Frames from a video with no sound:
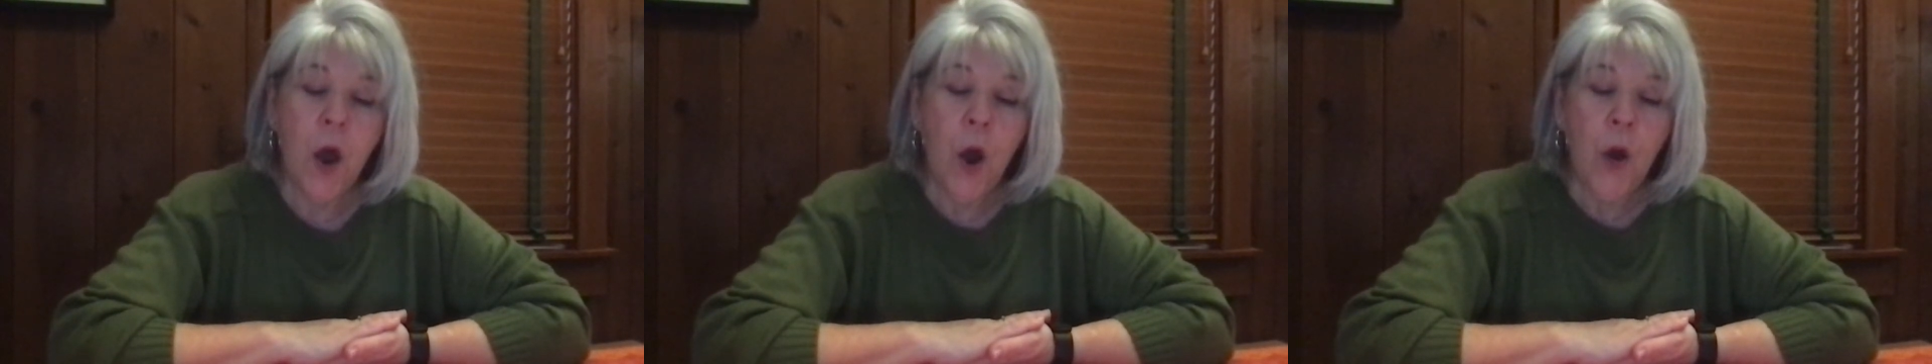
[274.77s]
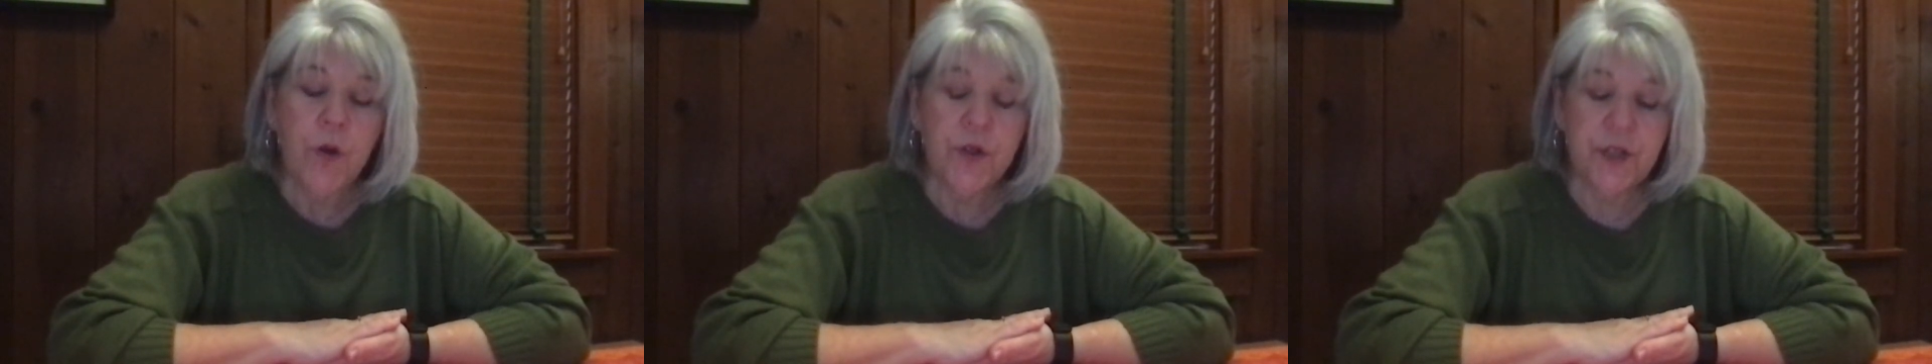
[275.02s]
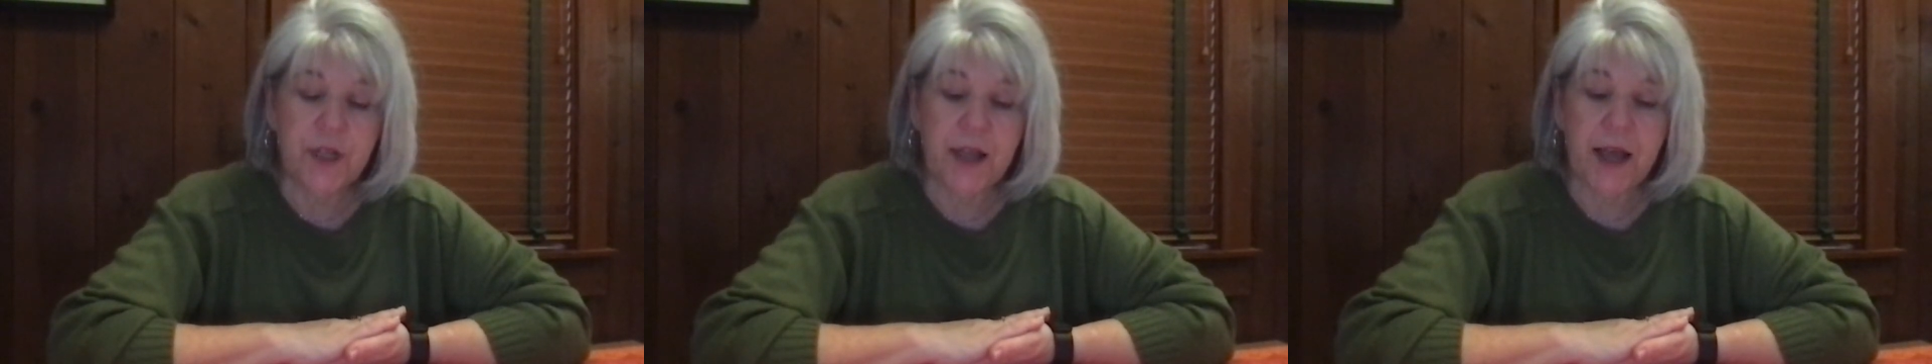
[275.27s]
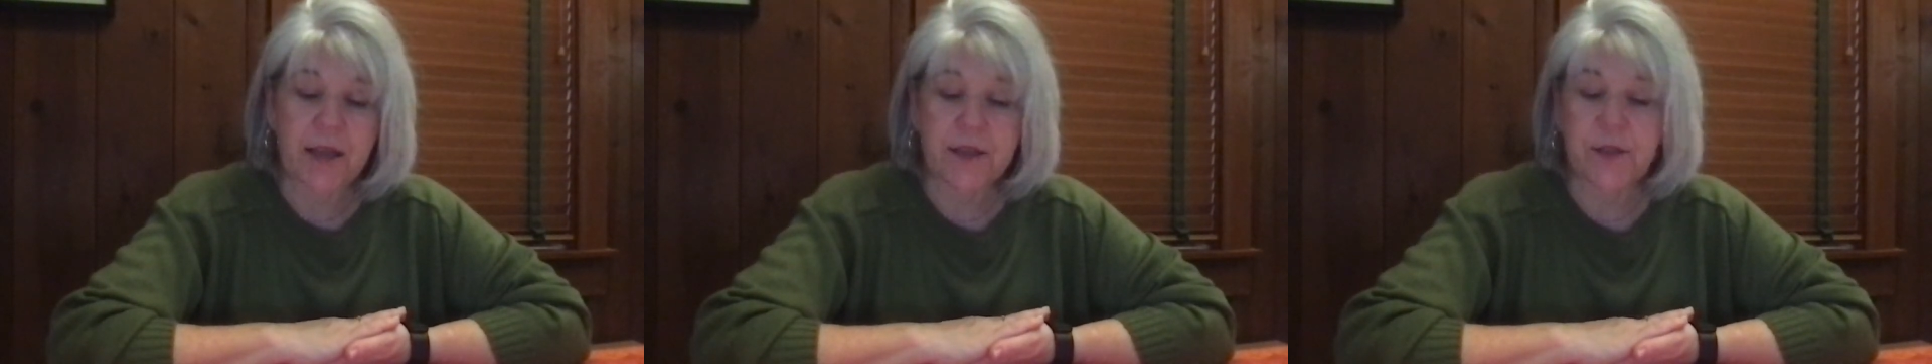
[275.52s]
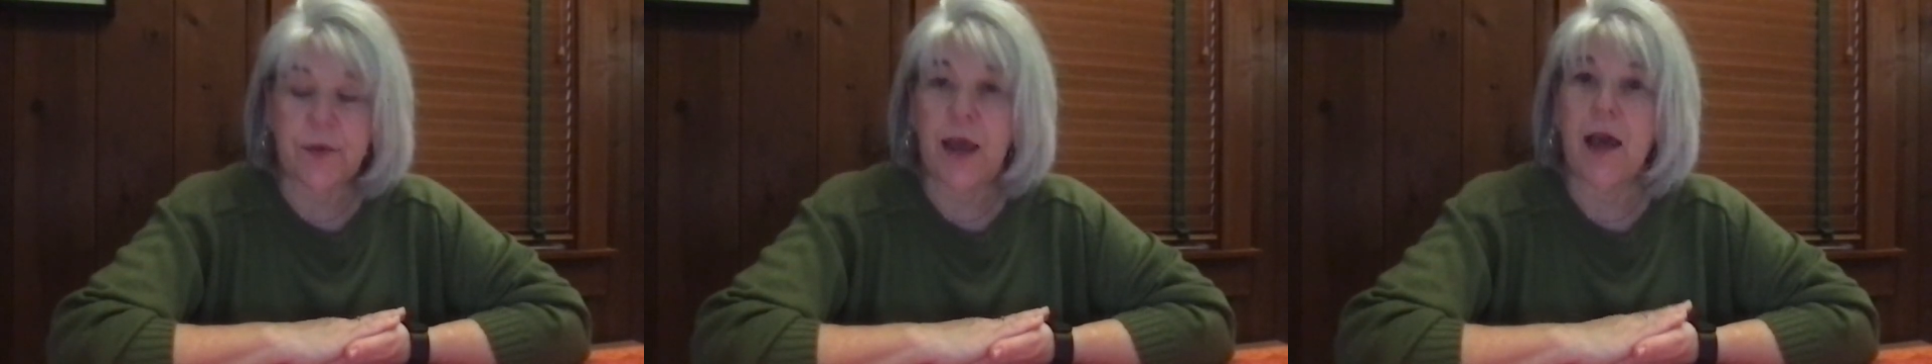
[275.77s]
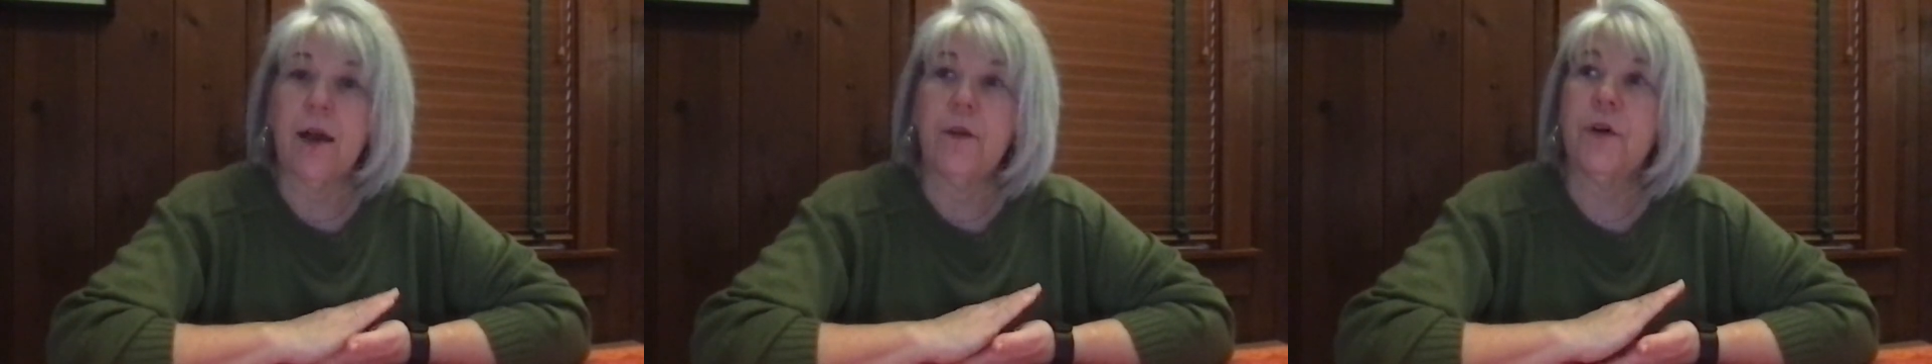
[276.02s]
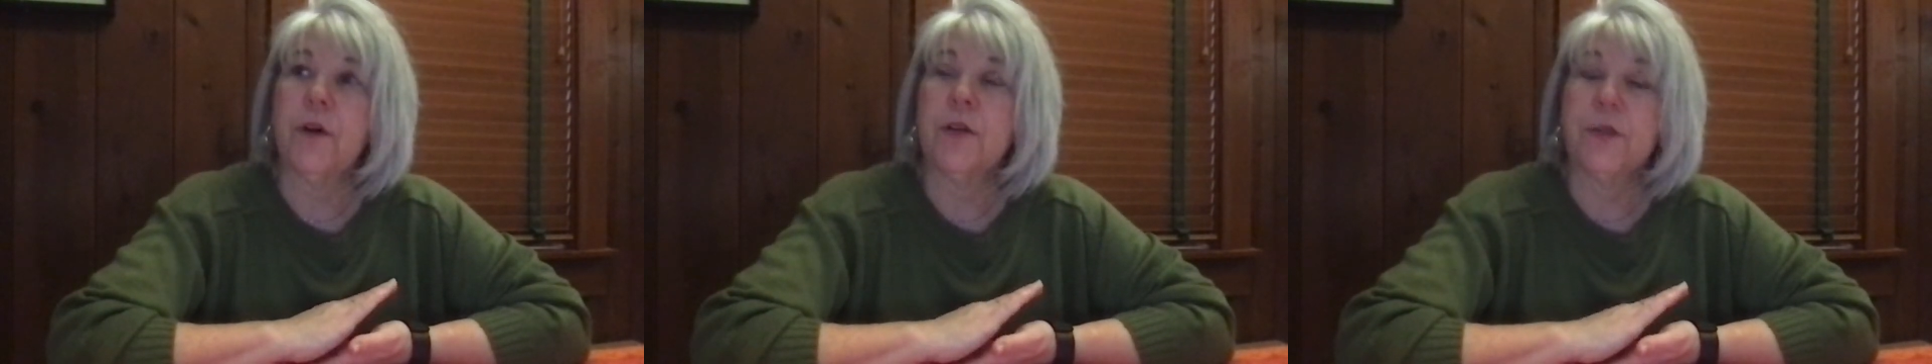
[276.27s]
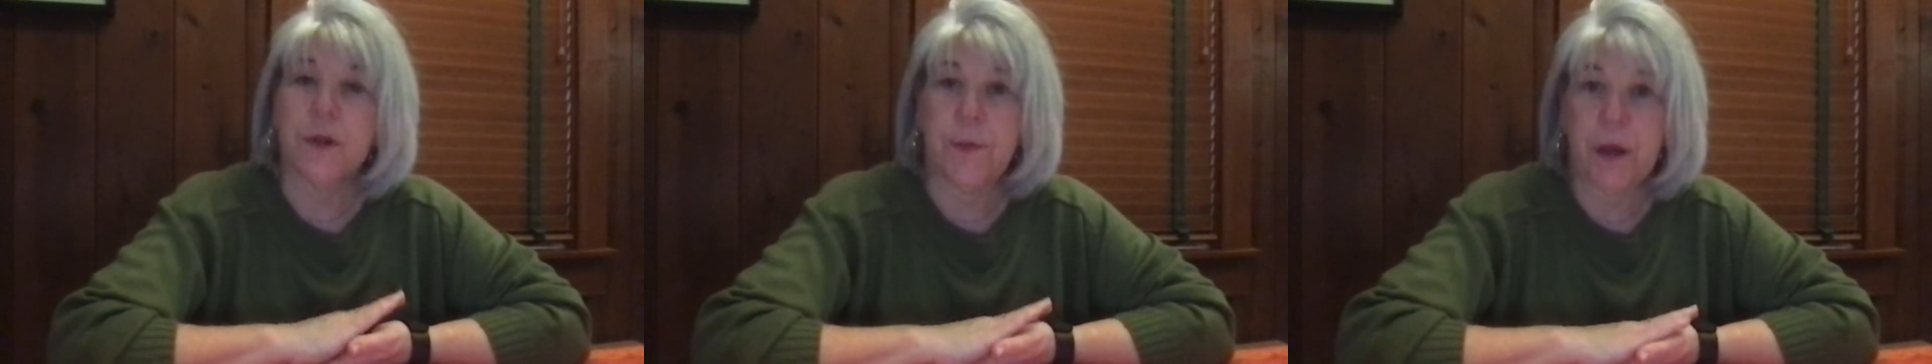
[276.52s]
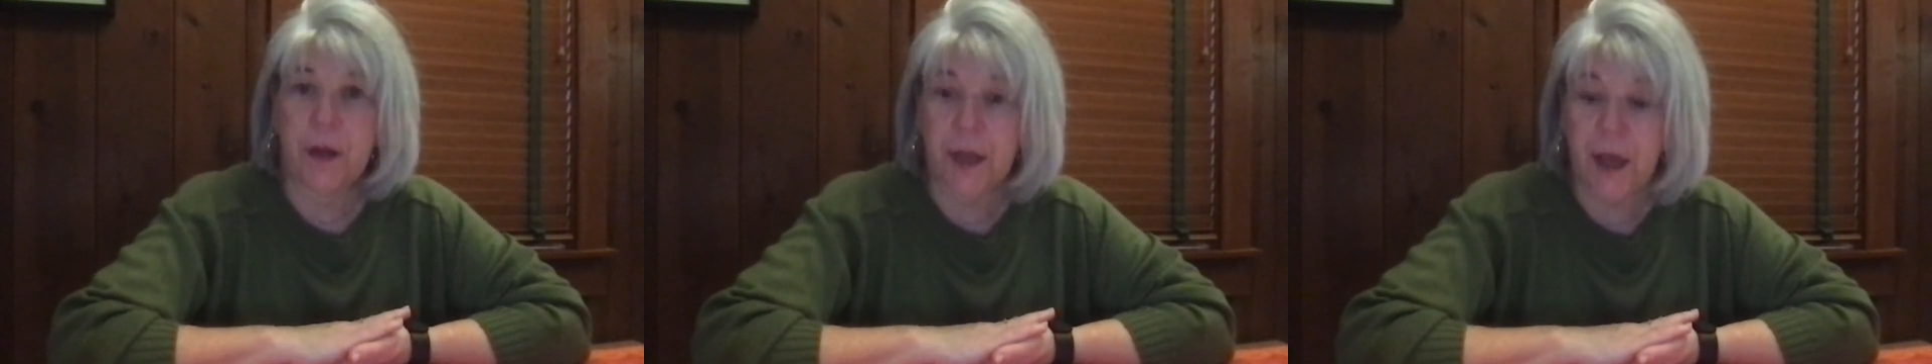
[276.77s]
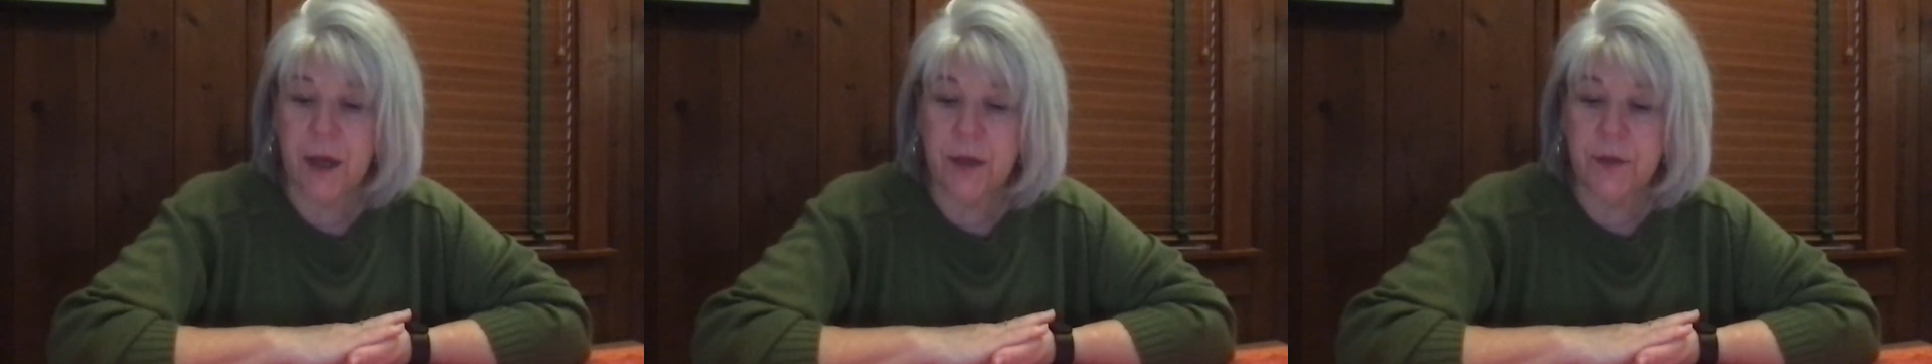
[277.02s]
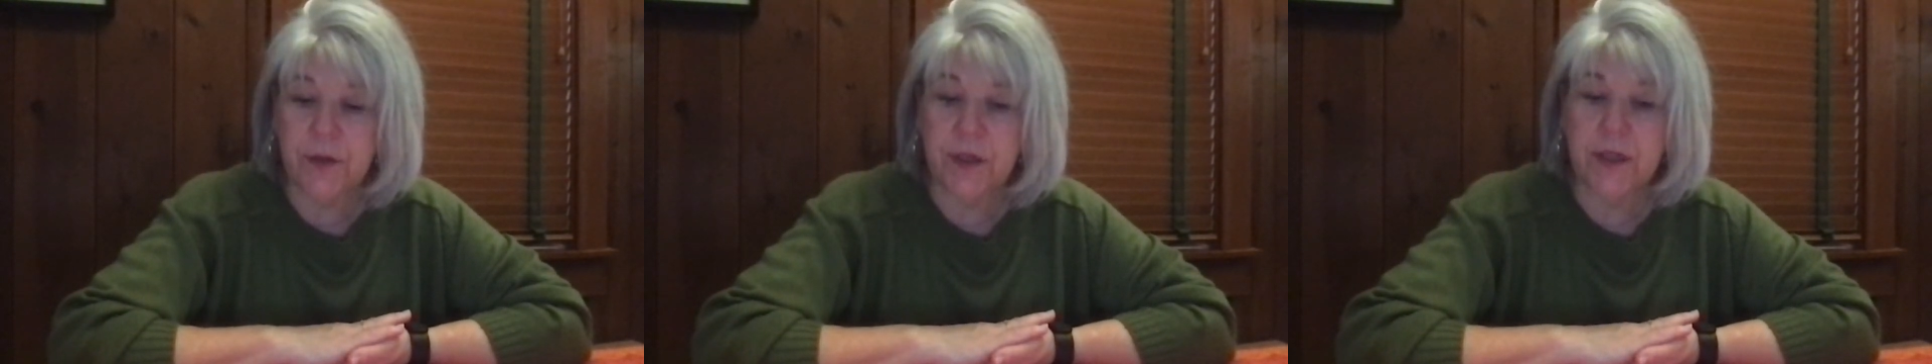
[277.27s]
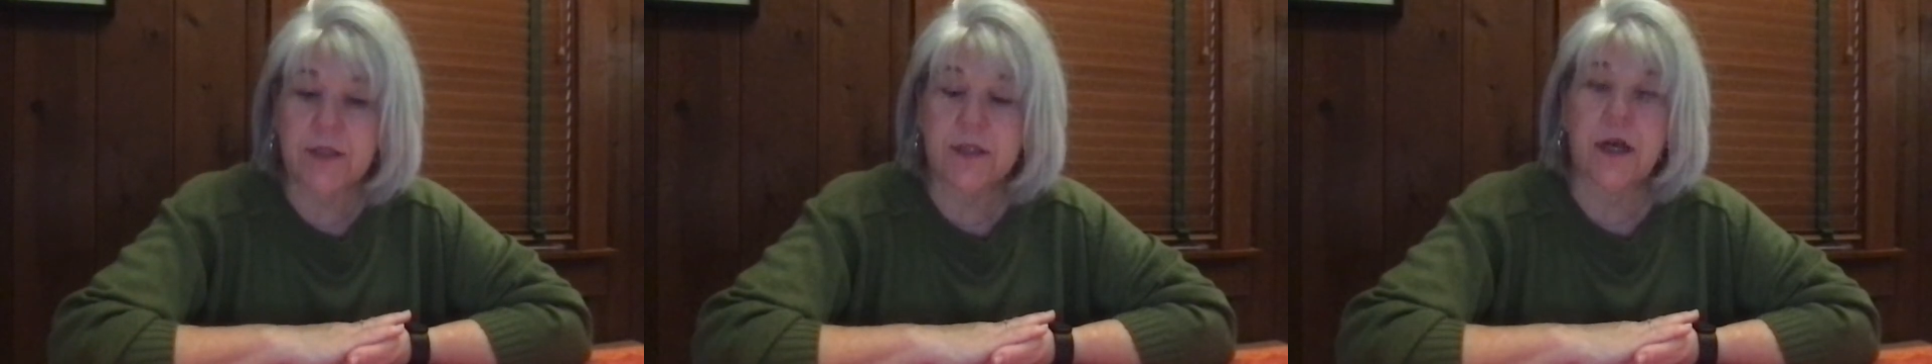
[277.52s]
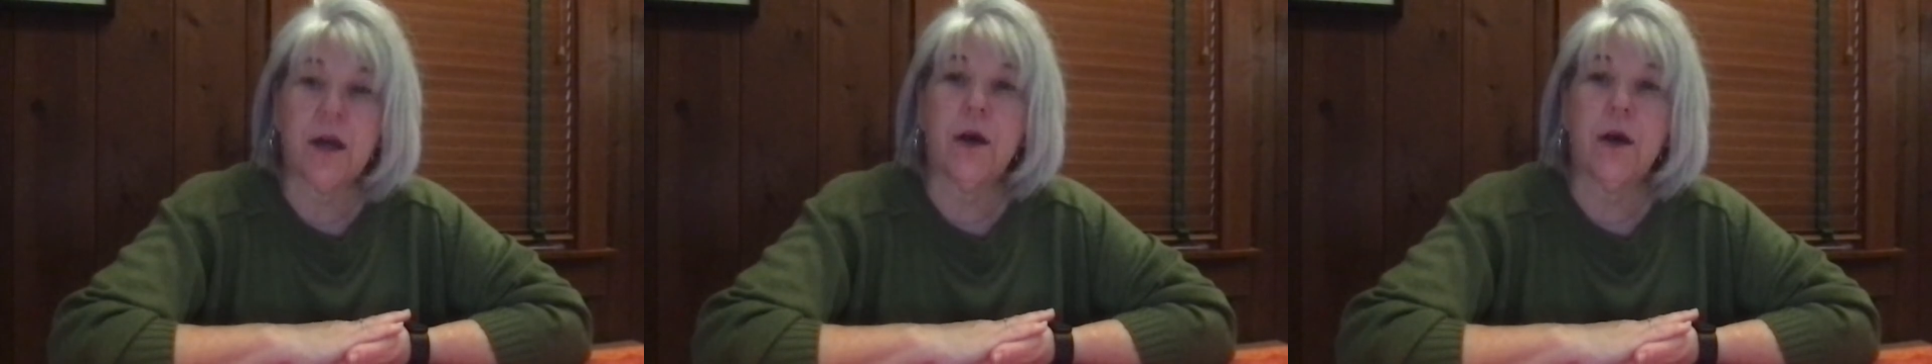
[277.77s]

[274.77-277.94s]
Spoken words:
she has to have a certain amount of calories